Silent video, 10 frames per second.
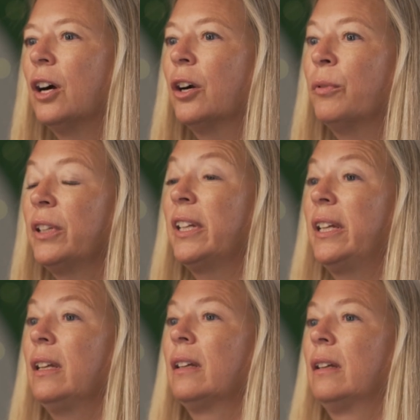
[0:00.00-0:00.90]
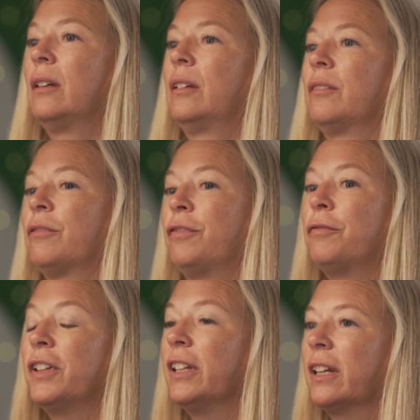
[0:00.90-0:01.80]
are really
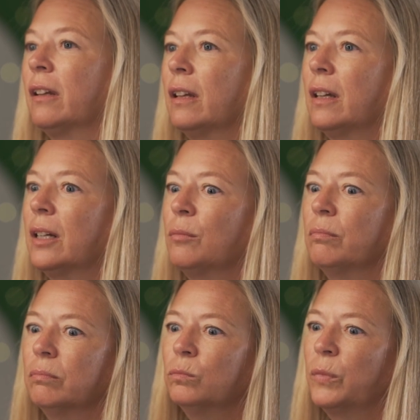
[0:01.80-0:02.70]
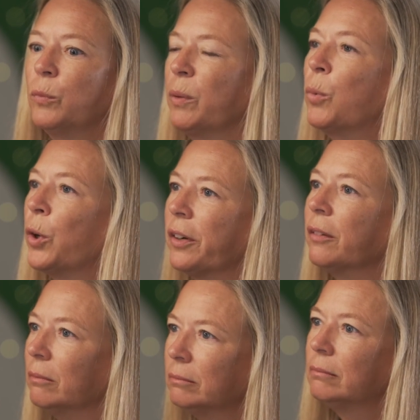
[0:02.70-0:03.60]
fulfilling um,
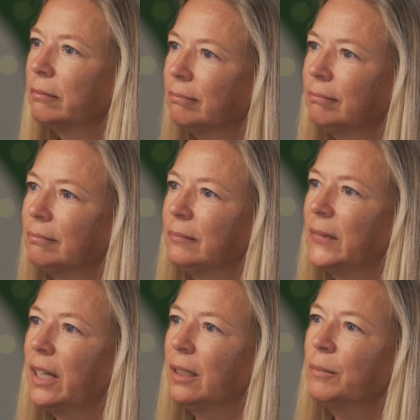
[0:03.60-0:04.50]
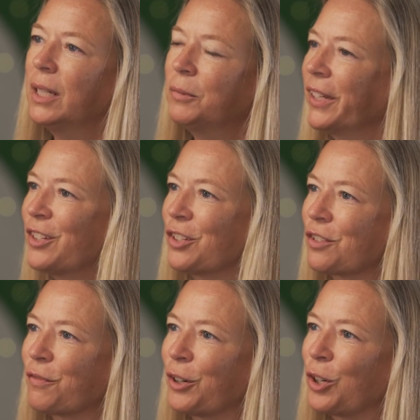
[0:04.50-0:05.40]
important um,
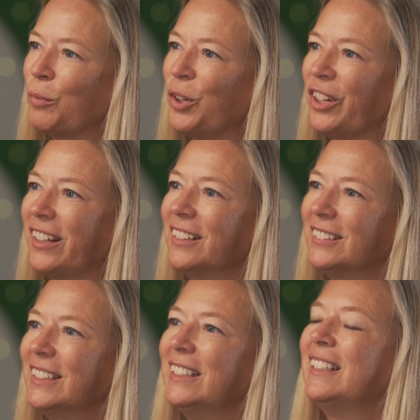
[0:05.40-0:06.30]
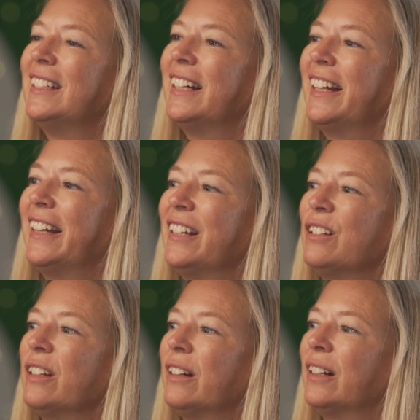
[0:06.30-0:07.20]
obligations for our community.
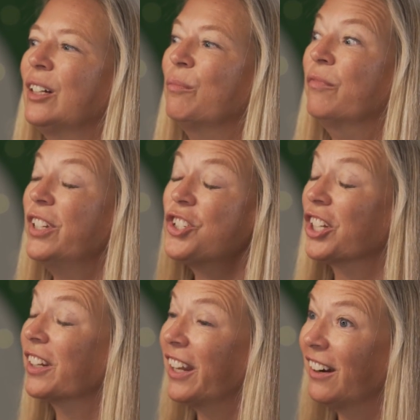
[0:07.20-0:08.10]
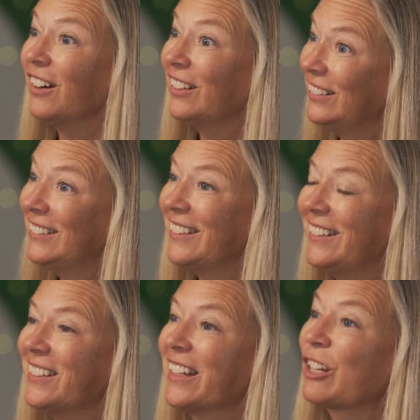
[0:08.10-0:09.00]
And um, vision care
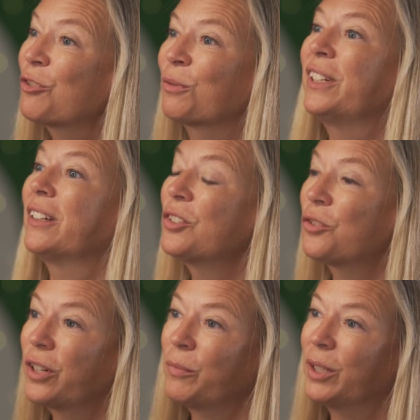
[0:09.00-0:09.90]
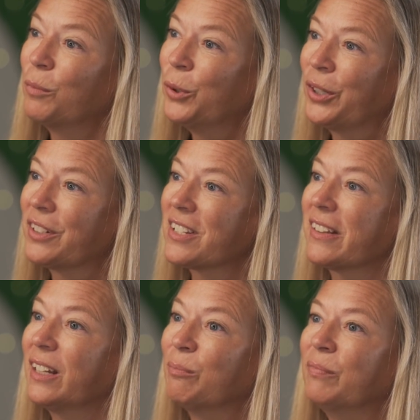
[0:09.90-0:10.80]
is actually extremely important
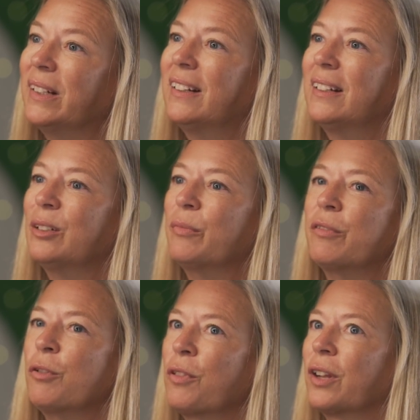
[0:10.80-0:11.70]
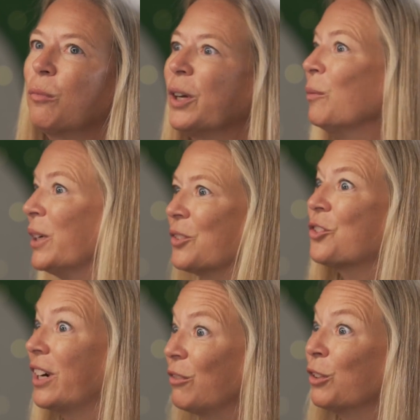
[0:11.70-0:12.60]
to them. Um, if you think about a bus
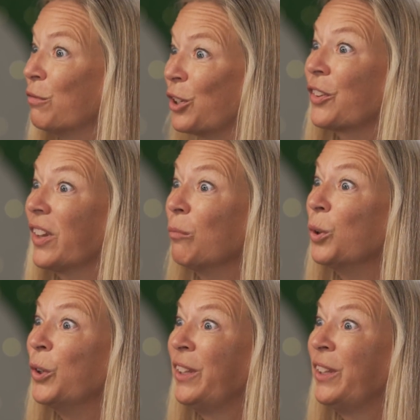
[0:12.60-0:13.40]
driver, for example,